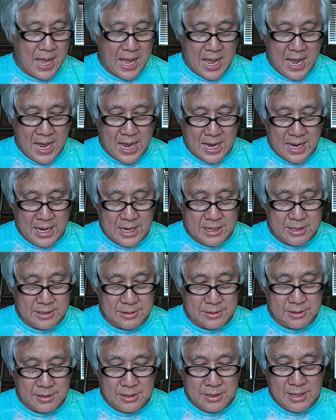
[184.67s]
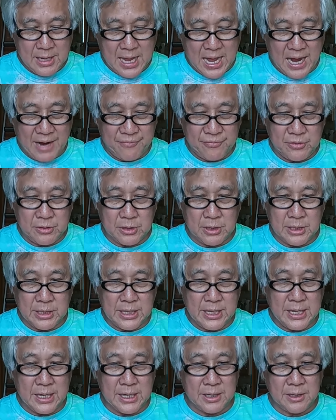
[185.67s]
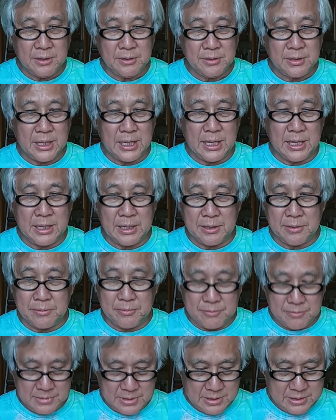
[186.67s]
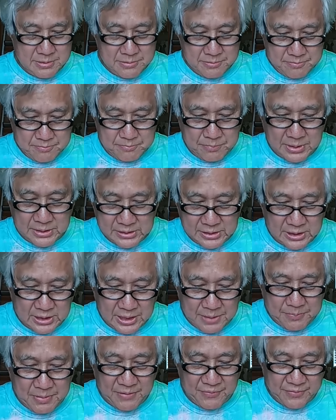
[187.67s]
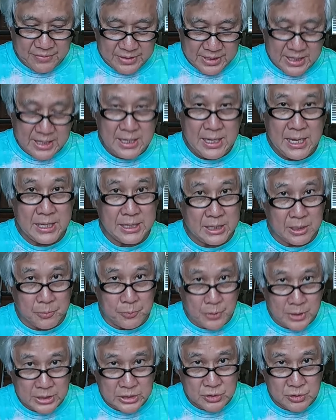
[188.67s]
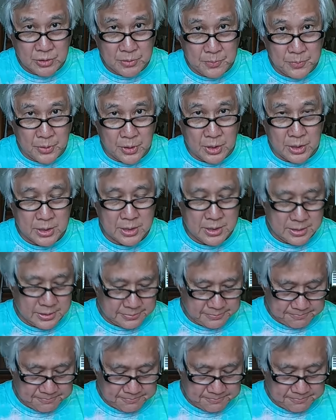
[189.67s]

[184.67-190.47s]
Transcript: and after a year they bundle up everything and they'll print you a book.